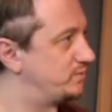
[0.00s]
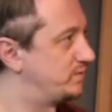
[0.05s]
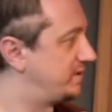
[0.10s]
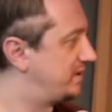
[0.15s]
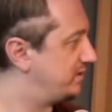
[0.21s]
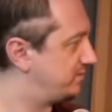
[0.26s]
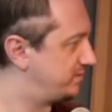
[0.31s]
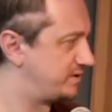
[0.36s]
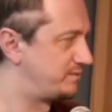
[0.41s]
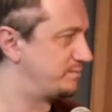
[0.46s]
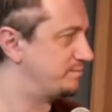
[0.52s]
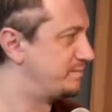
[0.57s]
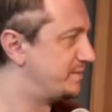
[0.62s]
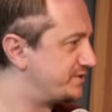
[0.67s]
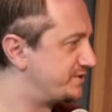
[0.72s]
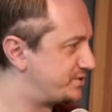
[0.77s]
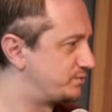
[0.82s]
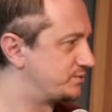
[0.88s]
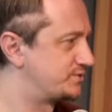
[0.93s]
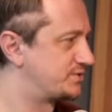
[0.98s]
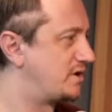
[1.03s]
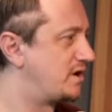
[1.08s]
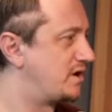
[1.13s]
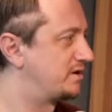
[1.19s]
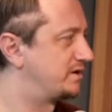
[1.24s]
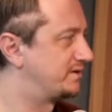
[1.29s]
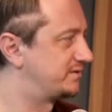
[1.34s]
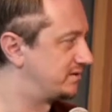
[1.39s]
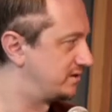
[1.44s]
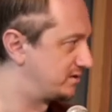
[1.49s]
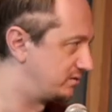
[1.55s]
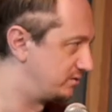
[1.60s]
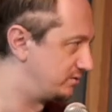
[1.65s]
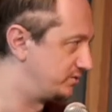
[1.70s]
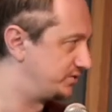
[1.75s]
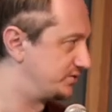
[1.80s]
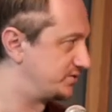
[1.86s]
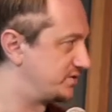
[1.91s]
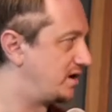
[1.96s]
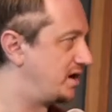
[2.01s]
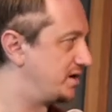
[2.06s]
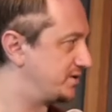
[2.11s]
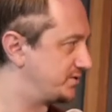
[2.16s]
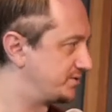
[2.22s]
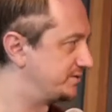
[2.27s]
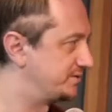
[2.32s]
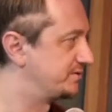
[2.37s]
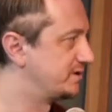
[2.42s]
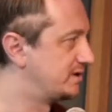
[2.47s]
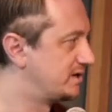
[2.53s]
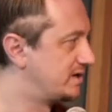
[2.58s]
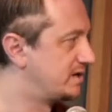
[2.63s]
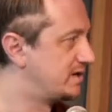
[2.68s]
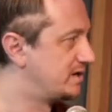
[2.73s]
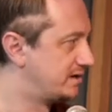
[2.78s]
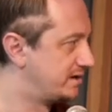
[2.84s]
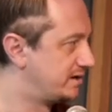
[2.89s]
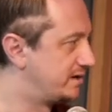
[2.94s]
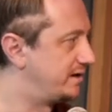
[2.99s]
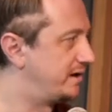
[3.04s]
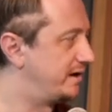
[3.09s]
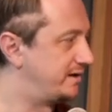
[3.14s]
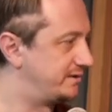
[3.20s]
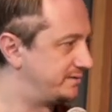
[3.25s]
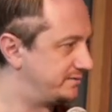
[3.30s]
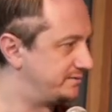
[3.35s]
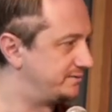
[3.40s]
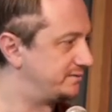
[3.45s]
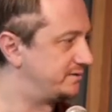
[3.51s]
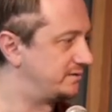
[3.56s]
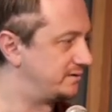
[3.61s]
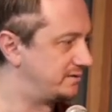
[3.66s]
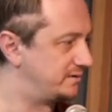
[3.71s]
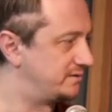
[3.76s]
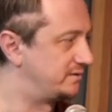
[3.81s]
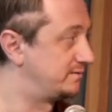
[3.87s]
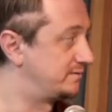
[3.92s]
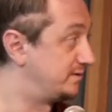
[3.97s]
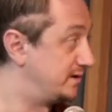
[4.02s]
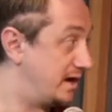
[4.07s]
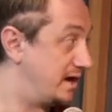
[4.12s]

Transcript: the Mintzer was on it, like all these guys, and and uh, yeah, it